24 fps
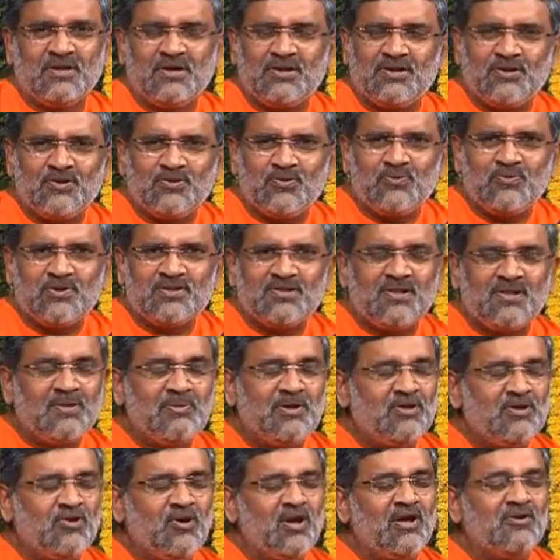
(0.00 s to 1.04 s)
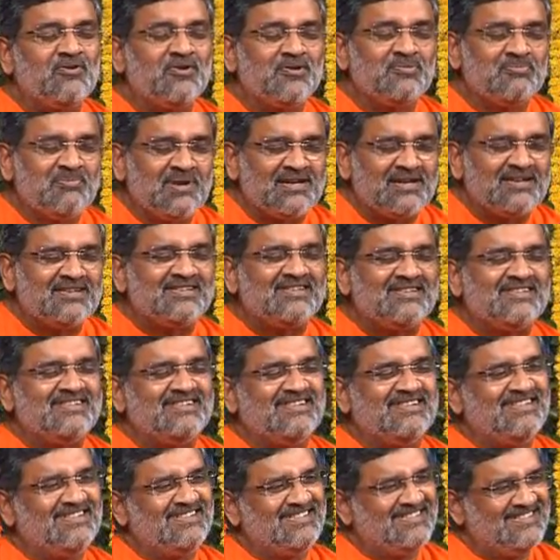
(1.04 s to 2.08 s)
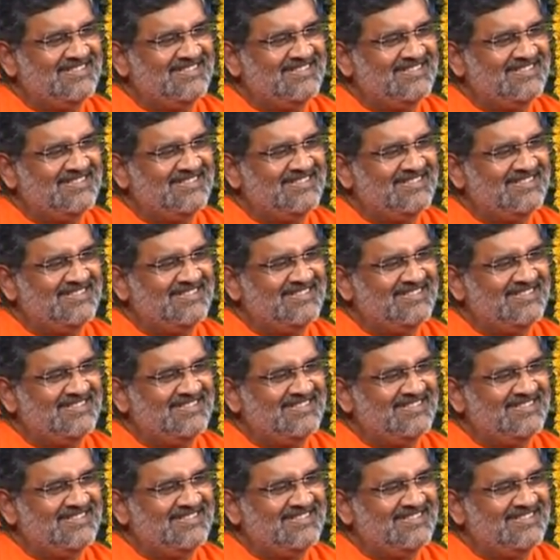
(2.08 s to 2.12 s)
you were sleeping, no, I was meditating.